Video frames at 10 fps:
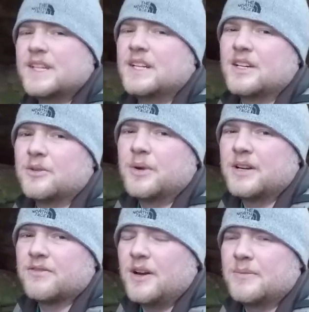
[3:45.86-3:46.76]
any good way to
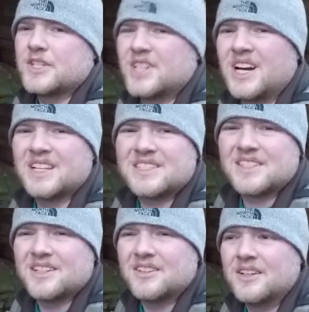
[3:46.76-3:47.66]
frame the shot,
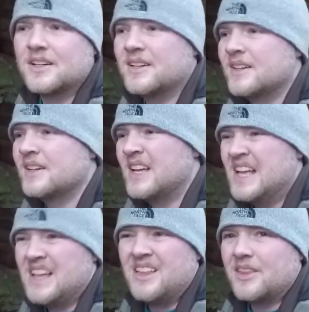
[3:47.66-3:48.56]
so
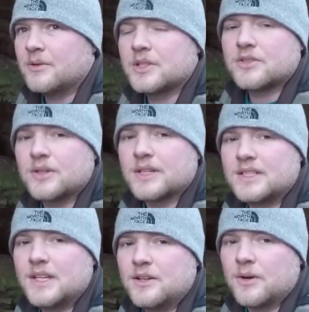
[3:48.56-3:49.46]
I think we're just going to
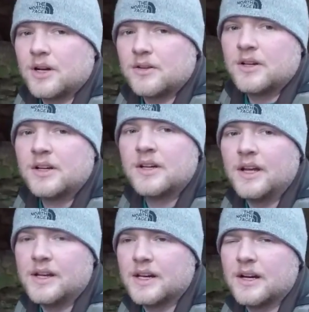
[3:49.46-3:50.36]
continue on
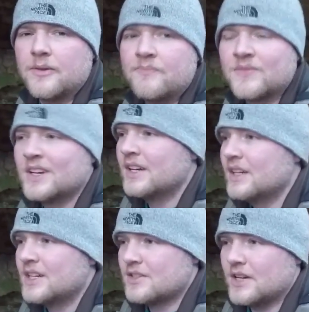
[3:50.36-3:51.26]
and
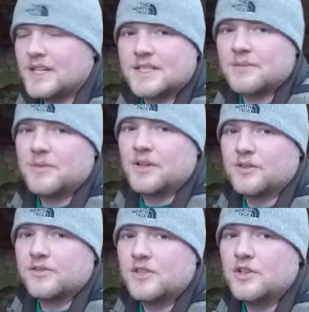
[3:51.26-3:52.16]
try to get some of those
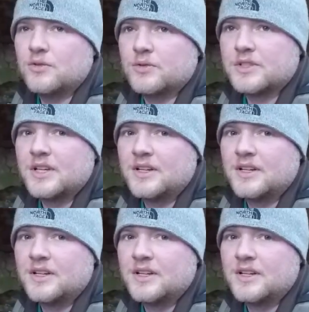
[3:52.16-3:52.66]
views.